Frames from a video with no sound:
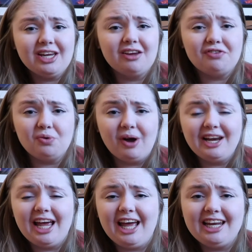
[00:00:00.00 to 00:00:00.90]
If you want
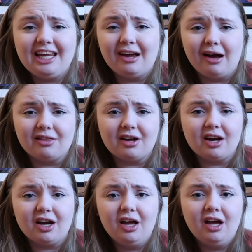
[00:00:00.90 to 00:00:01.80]
any
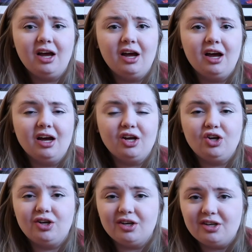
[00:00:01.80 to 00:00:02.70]
other
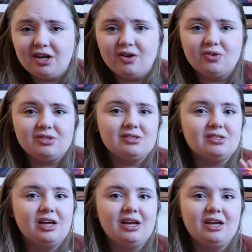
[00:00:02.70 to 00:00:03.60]
GoodNotes
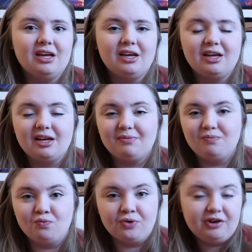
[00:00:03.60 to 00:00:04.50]

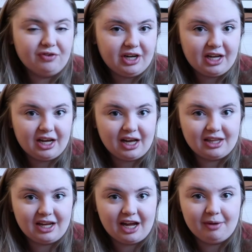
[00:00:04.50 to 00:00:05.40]
rereading on
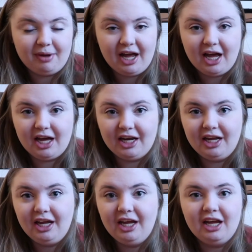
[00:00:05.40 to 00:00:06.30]
the iPad
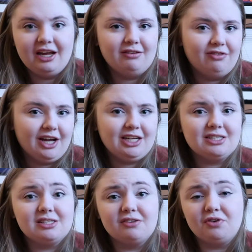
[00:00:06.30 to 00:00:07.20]

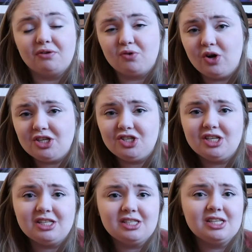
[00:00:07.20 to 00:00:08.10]
advice, if you have
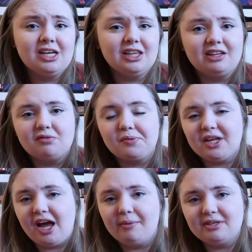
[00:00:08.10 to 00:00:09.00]
questions, leave them in the
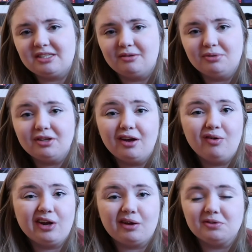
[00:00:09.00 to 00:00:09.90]
comments down
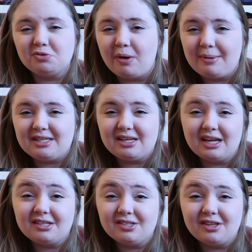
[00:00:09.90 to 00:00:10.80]
below and I will do my best to
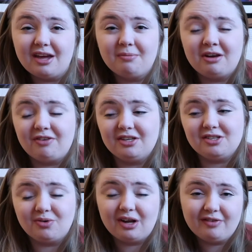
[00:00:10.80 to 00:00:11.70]
answer them. And if I
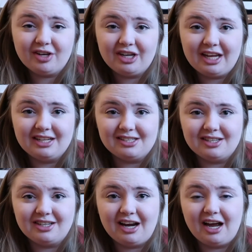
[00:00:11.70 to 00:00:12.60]
don't have a good
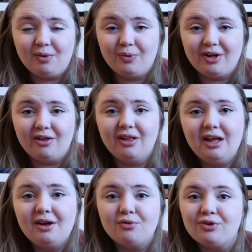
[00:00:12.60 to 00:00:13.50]
answer, I will
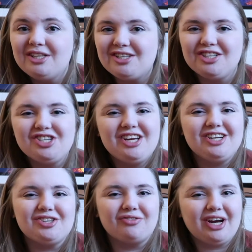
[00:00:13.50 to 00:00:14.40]
research it
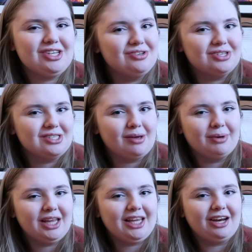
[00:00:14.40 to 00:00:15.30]
and direct you to
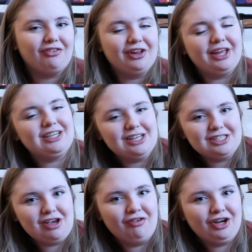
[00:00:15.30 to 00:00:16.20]
somebody that I feel like
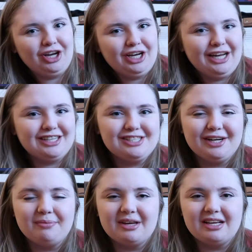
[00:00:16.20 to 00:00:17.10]
does have a good
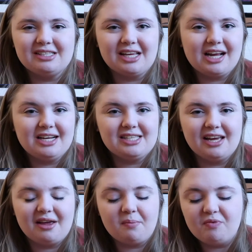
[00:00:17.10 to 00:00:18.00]
answer, because like I
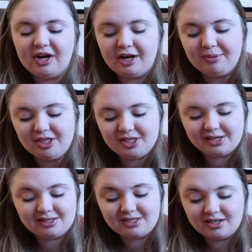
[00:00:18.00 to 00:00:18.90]
said, I'm very much
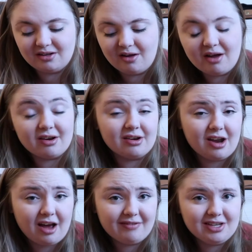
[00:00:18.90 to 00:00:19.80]
still a
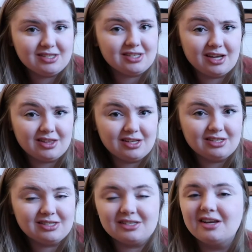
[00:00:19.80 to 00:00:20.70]
novice at
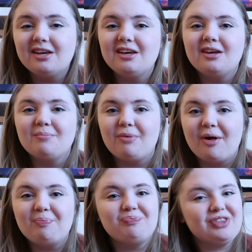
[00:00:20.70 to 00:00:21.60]
this.
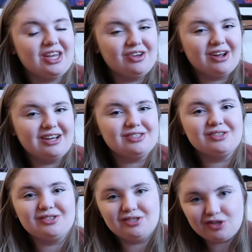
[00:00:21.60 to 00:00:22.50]
But thank you guys
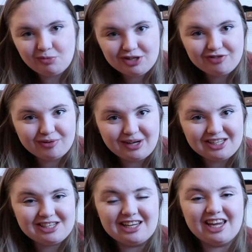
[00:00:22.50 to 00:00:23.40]
so much for
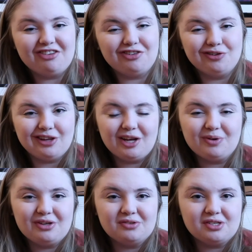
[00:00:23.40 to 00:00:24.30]
watching. If you like
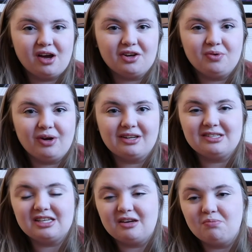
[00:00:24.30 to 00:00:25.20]
what you saw and you want to
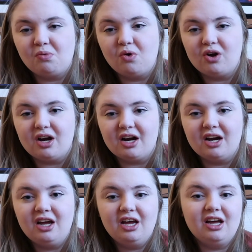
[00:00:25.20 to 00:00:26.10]
see more
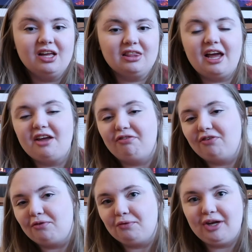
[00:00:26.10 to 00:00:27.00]

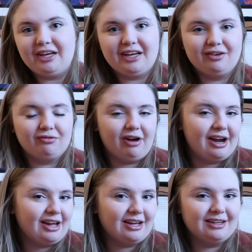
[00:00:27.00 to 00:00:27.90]
life, reading,
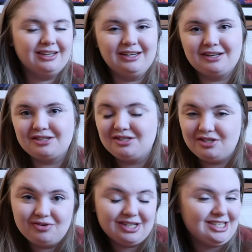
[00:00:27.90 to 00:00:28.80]
writing,
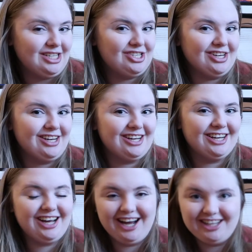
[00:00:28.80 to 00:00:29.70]
student teaching
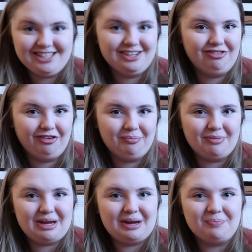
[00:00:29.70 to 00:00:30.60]
content from
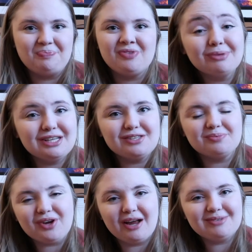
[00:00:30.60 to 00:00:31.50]
me, please
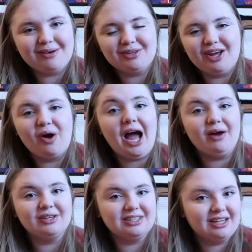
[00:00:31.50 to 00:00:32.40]
subscribe down below. I
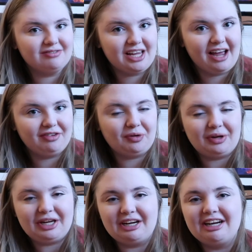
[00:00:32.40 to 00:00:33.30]
would love to have you
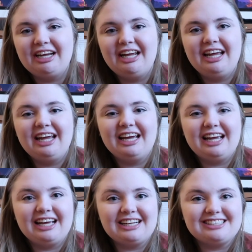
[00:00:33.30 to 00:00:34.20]
here.
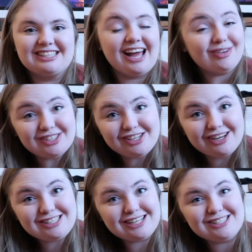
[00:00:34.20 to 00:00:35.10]
And I will see you
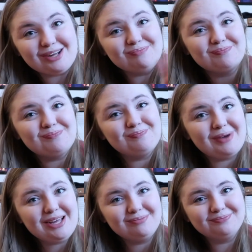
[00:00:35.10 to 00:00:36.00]
guys next time.
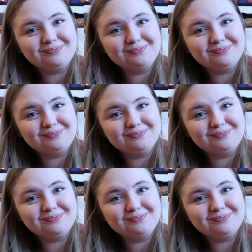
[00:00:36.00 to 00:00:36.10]
Bye.